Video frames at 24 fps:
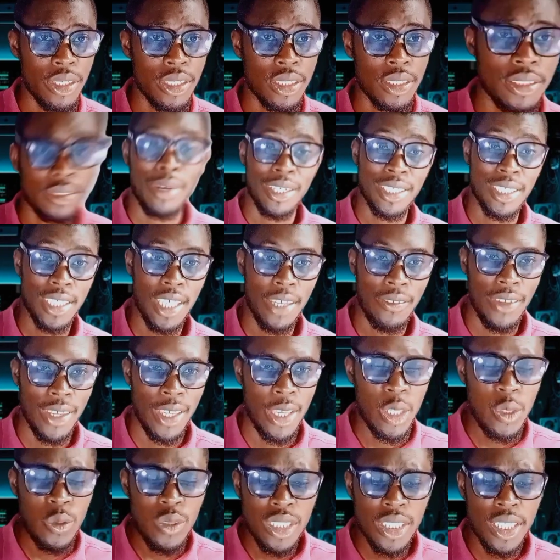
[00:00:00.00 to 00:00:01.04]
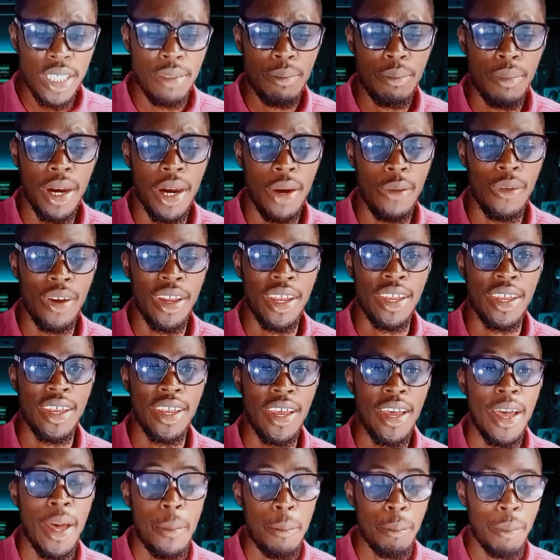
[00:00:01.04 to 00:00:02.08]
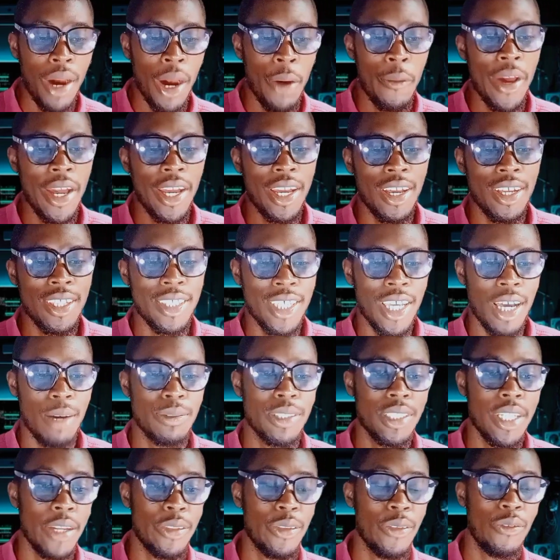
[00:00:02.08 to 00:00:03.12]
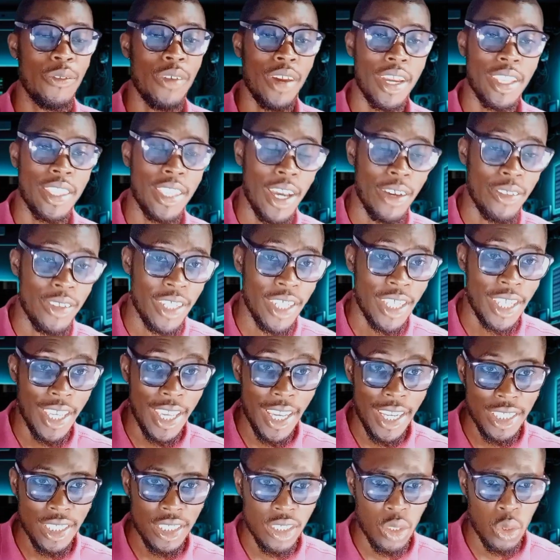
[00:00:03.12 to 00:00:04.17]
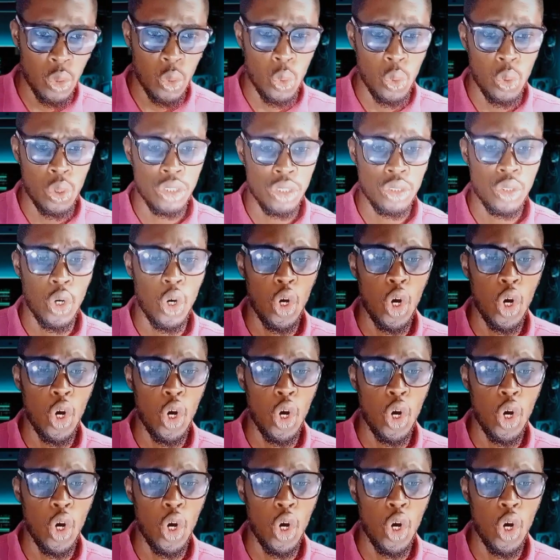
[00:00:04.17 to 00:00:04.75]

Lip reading: Number seven, using malware. Malware can capture two-factor authentication code